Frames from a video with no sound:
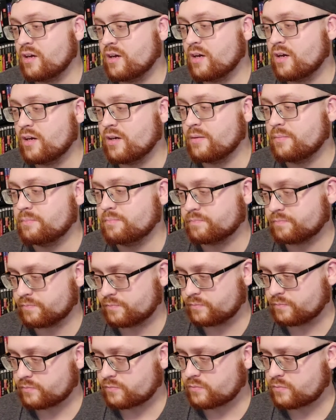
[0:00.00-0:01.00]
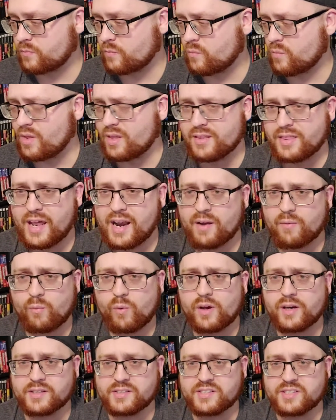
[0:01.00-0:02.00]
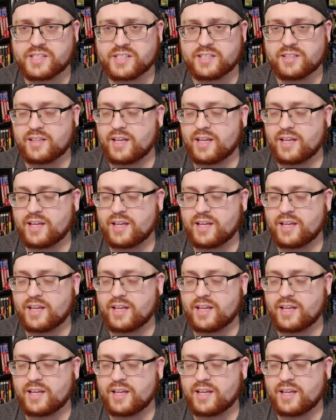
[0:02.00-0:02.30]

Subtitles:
that I want to see.